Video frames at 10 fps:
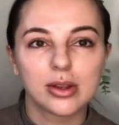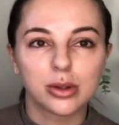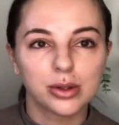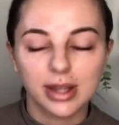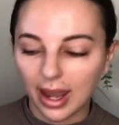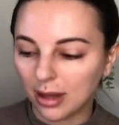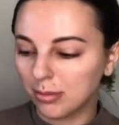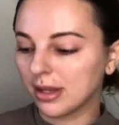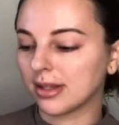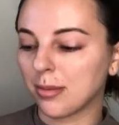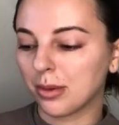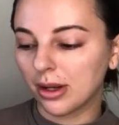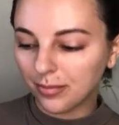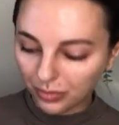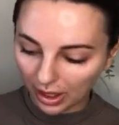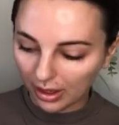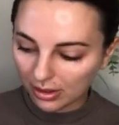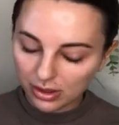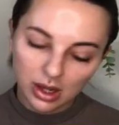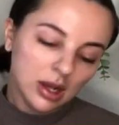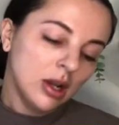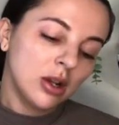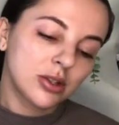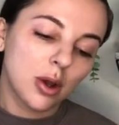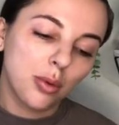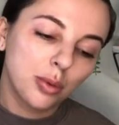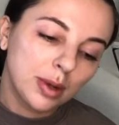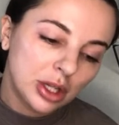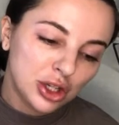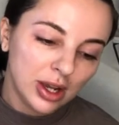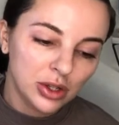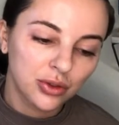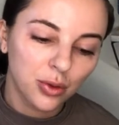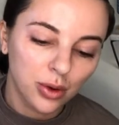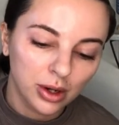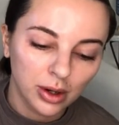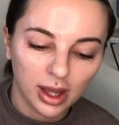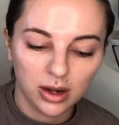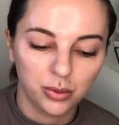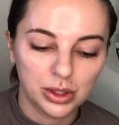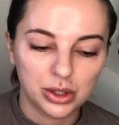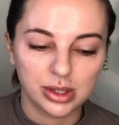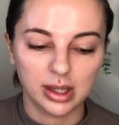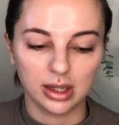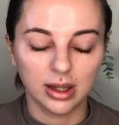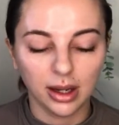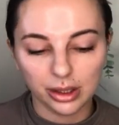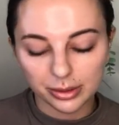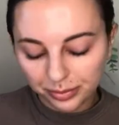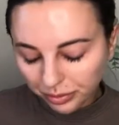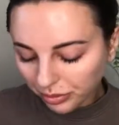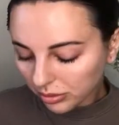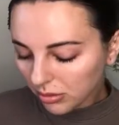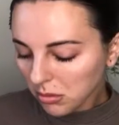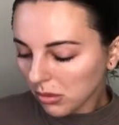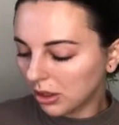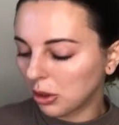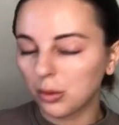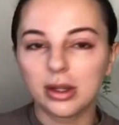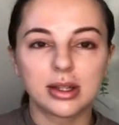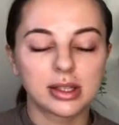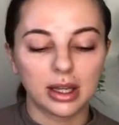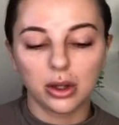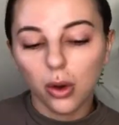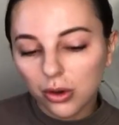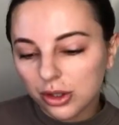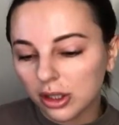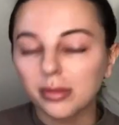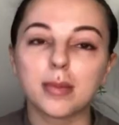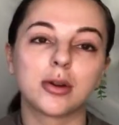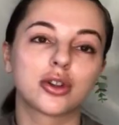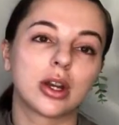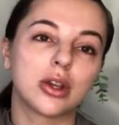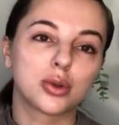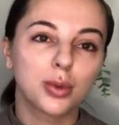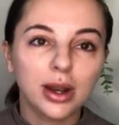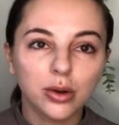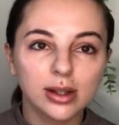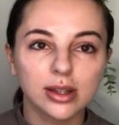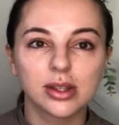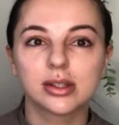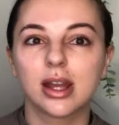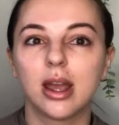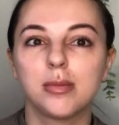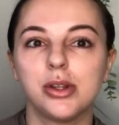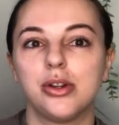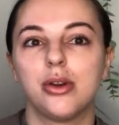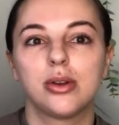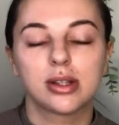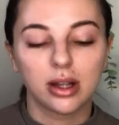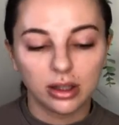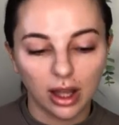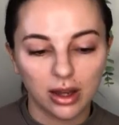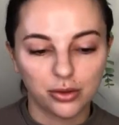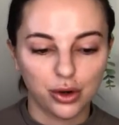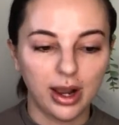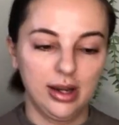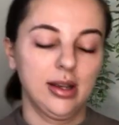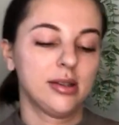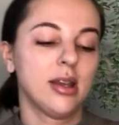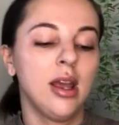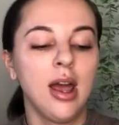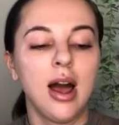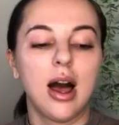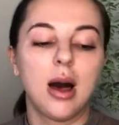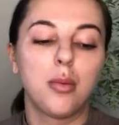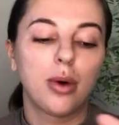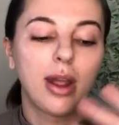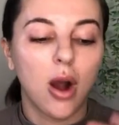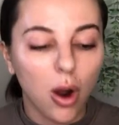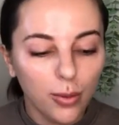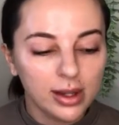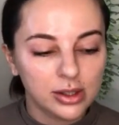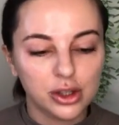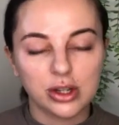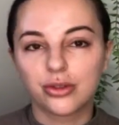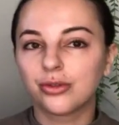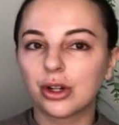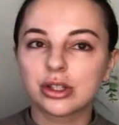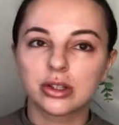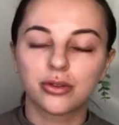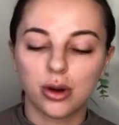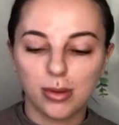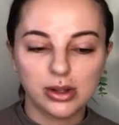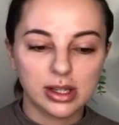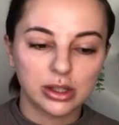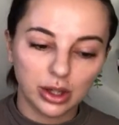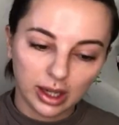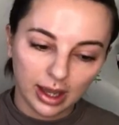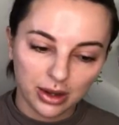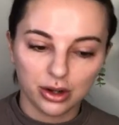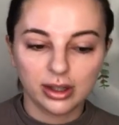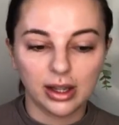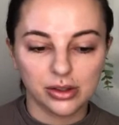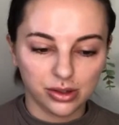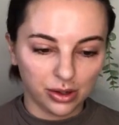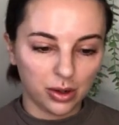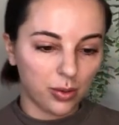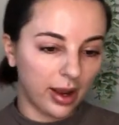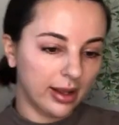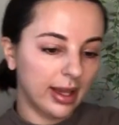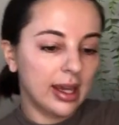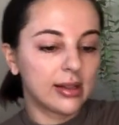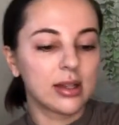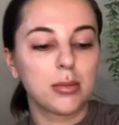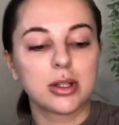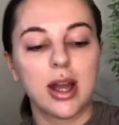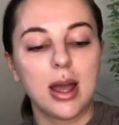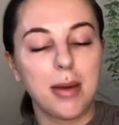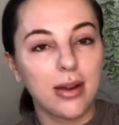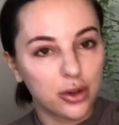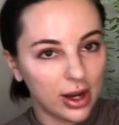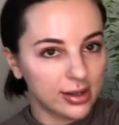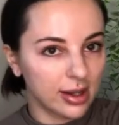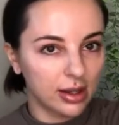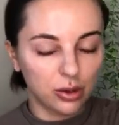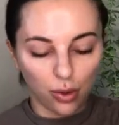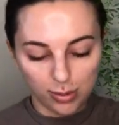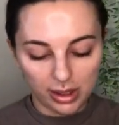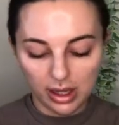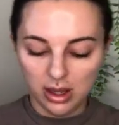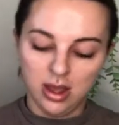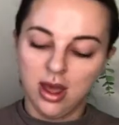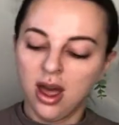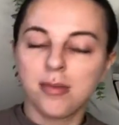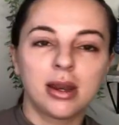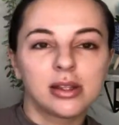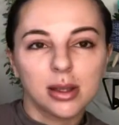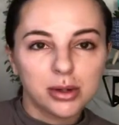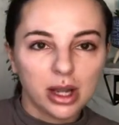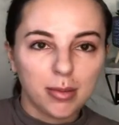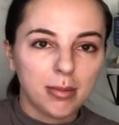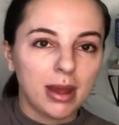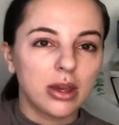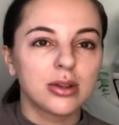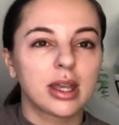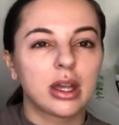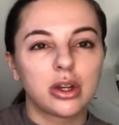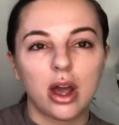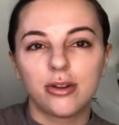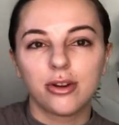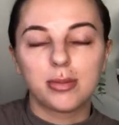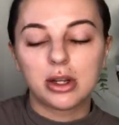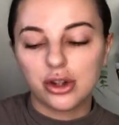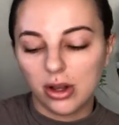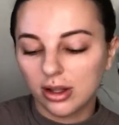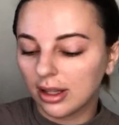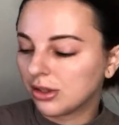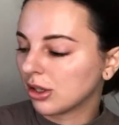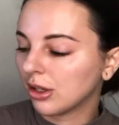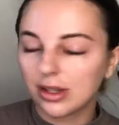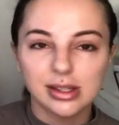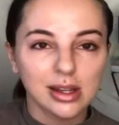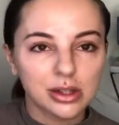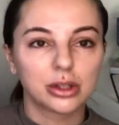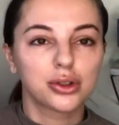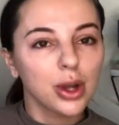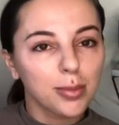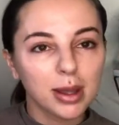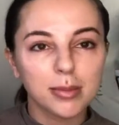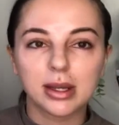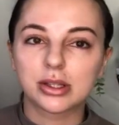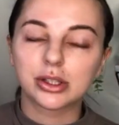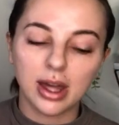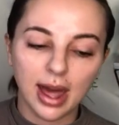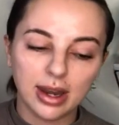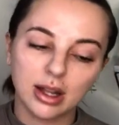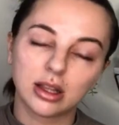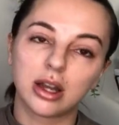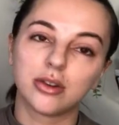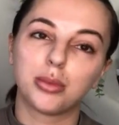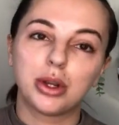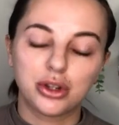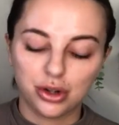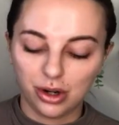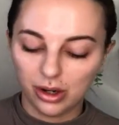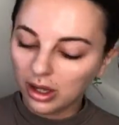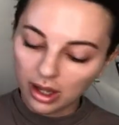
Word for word: those can be separate things. So when we adjust for kind of winter skincare, you know, it's getting colder, maybe you're trying to use retinoids at this time, so you're noticing a lot of dryness. Um, what I always suggest first and foremost is looking at your cleanser, right? Like in summertime, I have dry skin normally, but in summertime, I might use like a non-foaming gel cleanser. This isn't stripping, but it's not adding a lot of moisture.